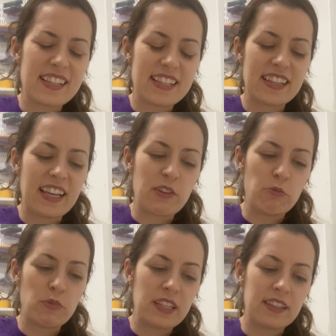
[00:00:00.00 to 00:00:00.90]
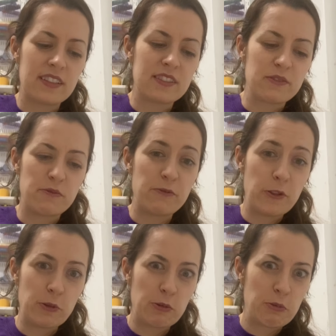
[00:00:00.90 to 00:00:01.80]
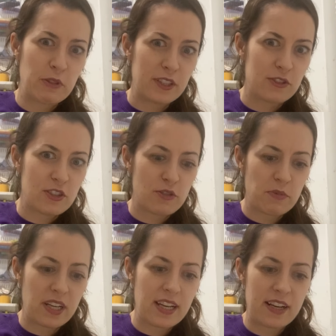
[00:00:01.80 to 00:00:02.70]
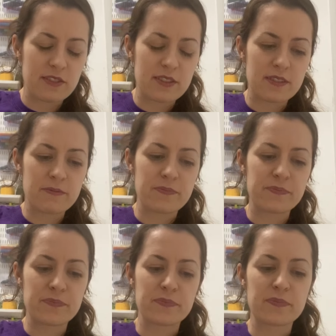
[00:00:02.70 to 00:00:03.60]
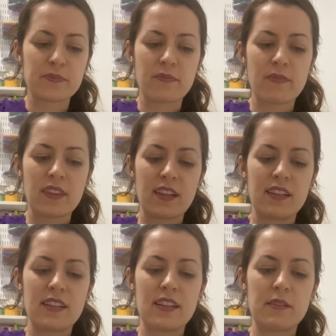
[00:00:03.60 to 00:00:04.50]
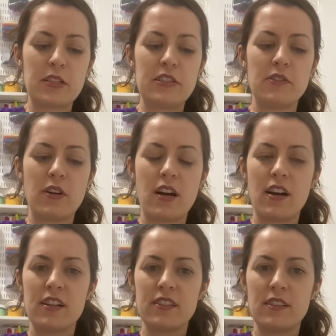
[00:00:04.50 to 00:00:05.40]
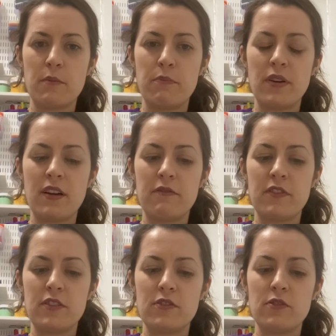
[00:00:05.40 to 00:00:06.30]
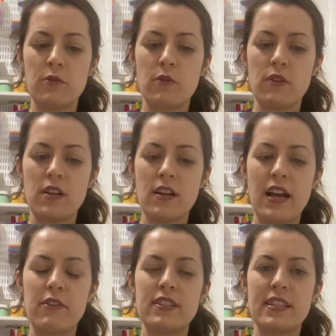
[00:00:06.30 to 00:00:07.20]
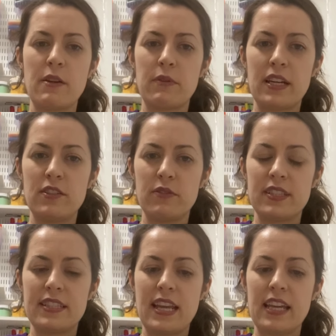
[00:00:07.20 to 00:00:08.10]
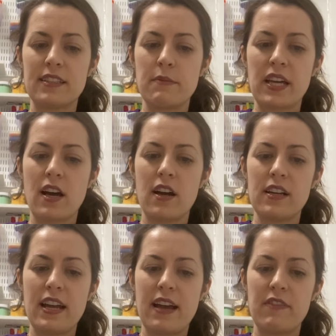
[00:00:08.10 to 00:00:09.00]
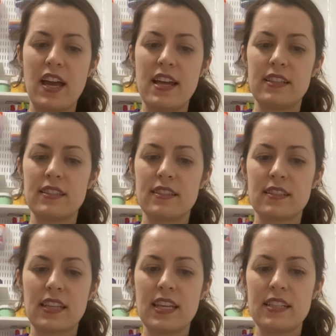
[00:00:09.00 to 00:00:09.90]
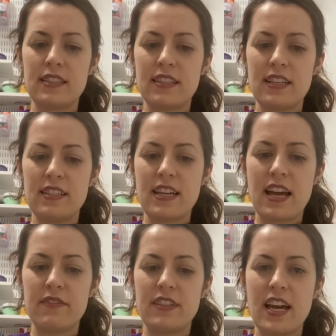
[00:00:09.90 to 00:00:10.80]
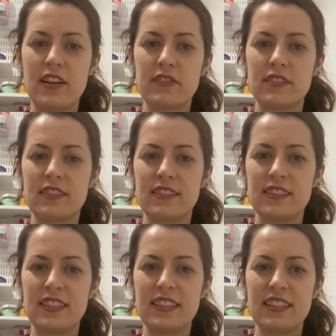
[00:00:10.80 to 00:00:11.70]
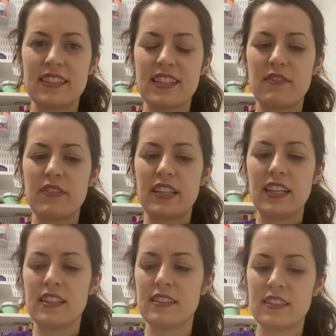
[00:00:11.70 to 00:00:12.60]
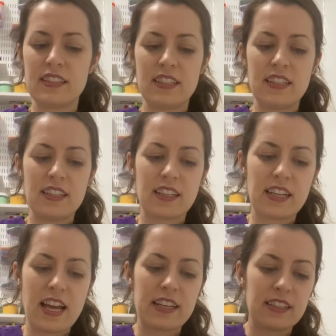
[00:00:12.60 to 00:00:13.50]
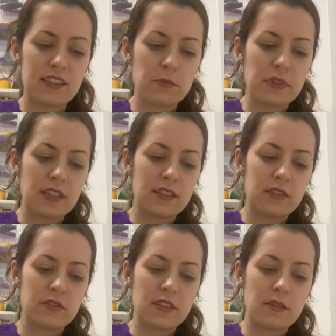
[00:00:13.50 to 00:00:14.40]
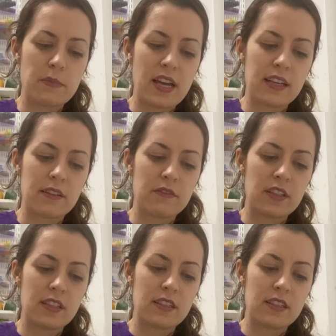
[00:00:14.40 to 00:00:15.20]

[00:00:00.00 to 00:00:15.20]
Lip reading: like real food, real gingerbread house. I'm gonna do a heart above the door. I always say when I do a snake to make a heart, I have the ends kiss and dive down. Is that funny? I'm gonna add a little bit of glue to the back of it.